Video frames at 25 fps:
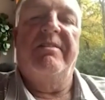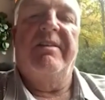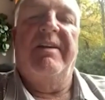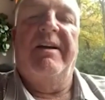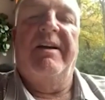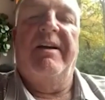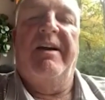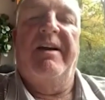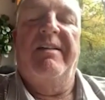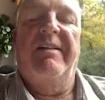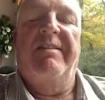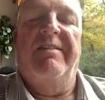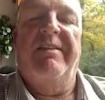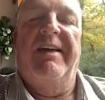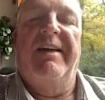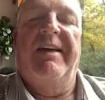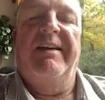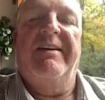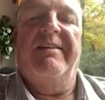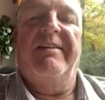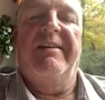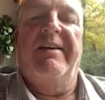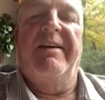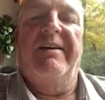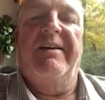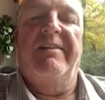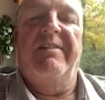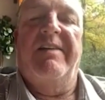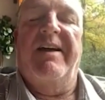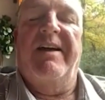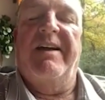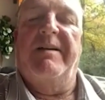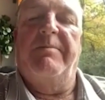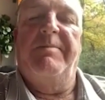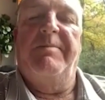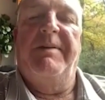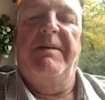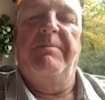I, okay. I think uh, a
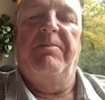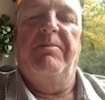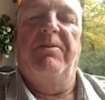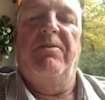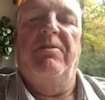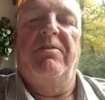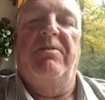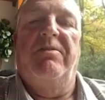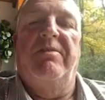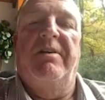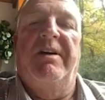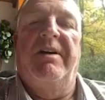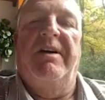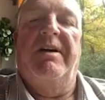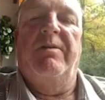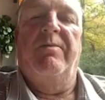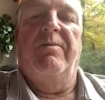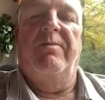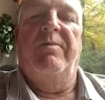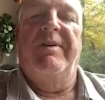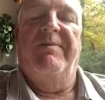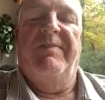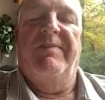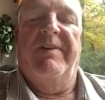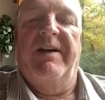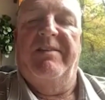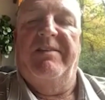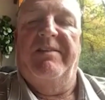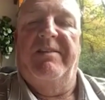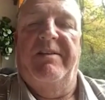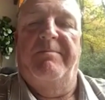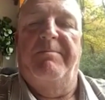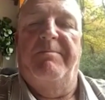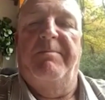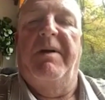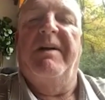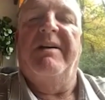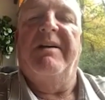lot of people, uh, we've got
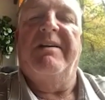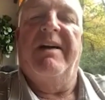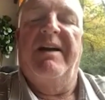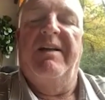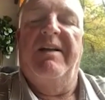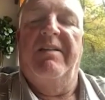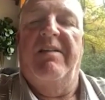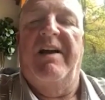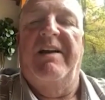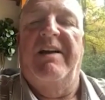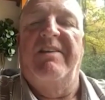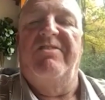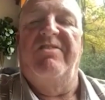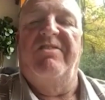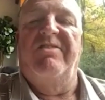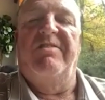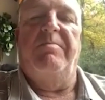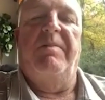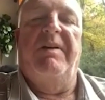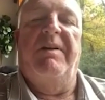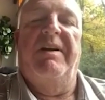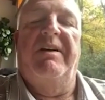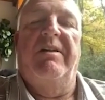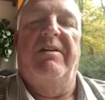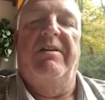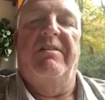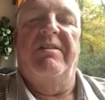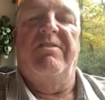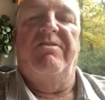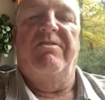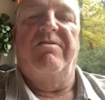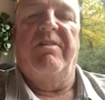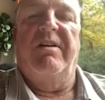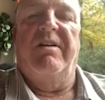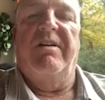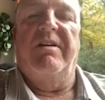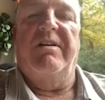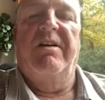the Buckeye license plate on the
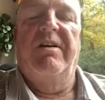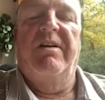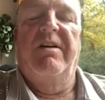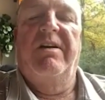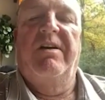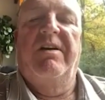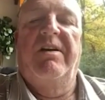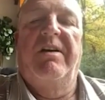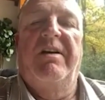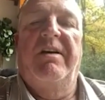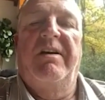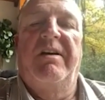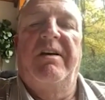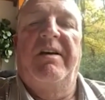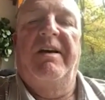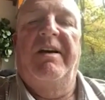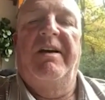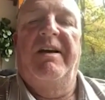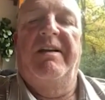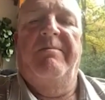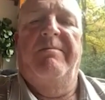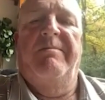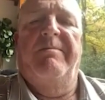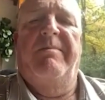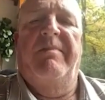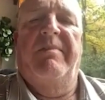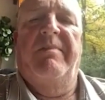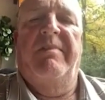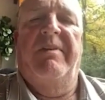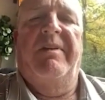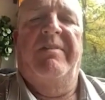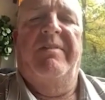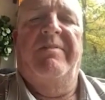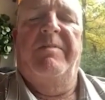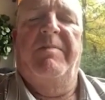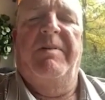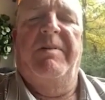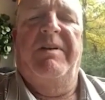truck, and
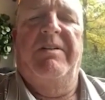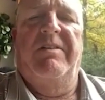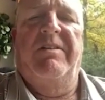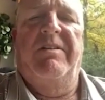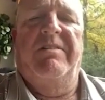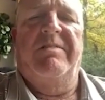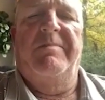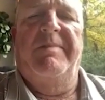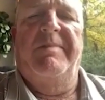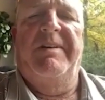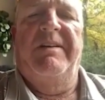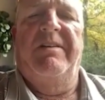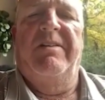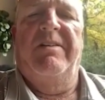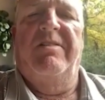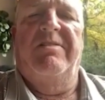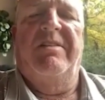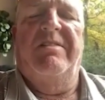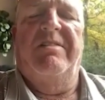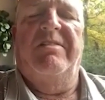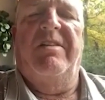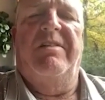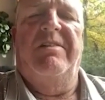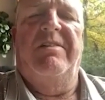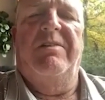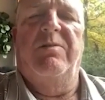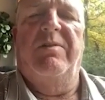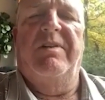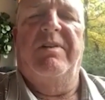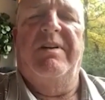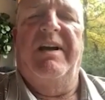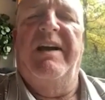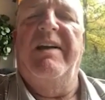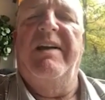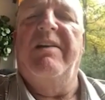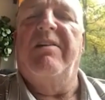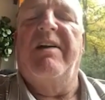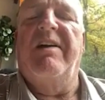everybody looks at me and goes, "I thought you were a
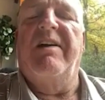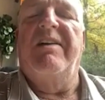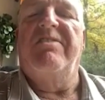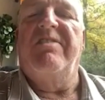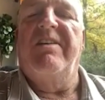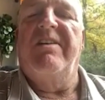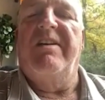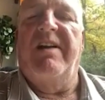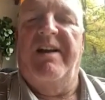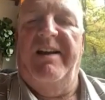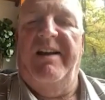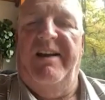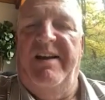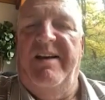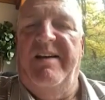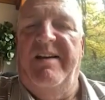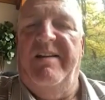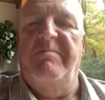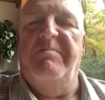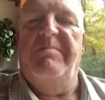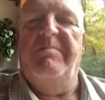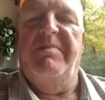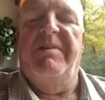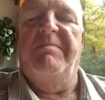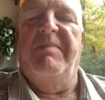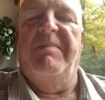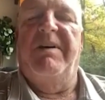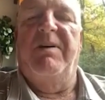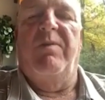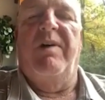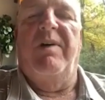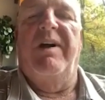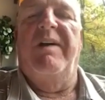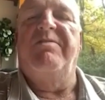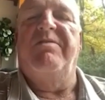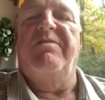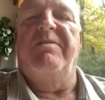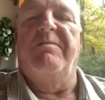Gator." I said, "I am, but my
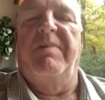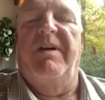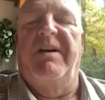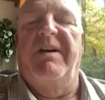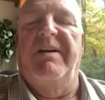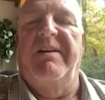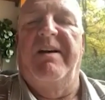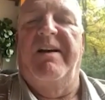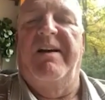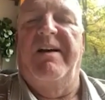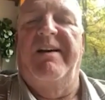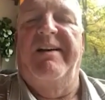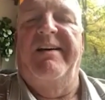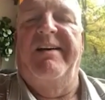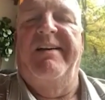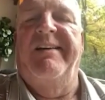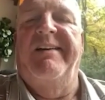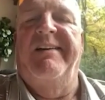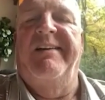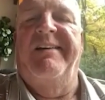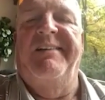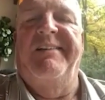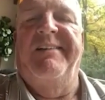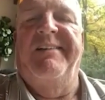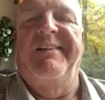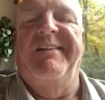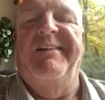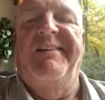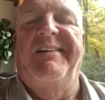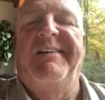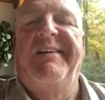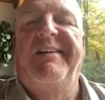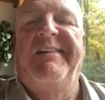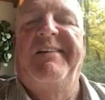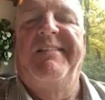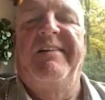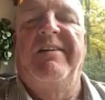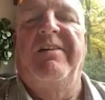wife's a Buckeye, and uh,
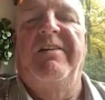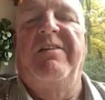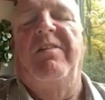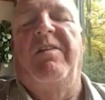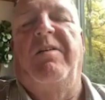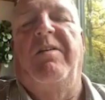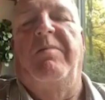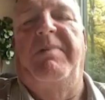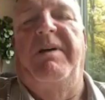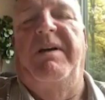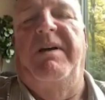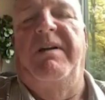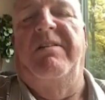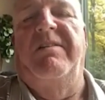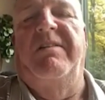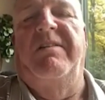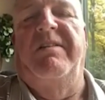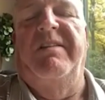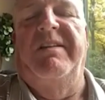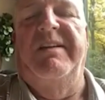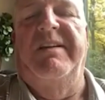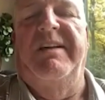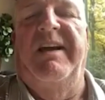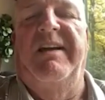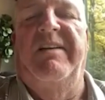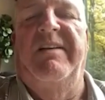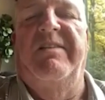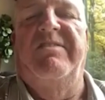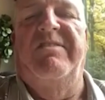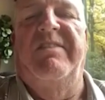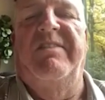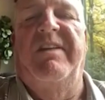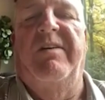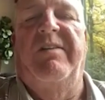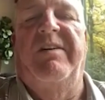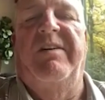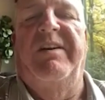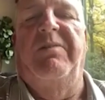they're a little better than the Gators
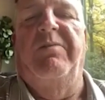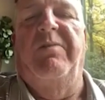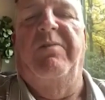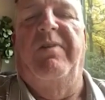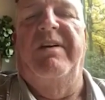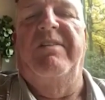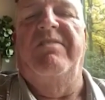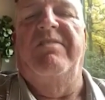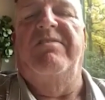now, anyway."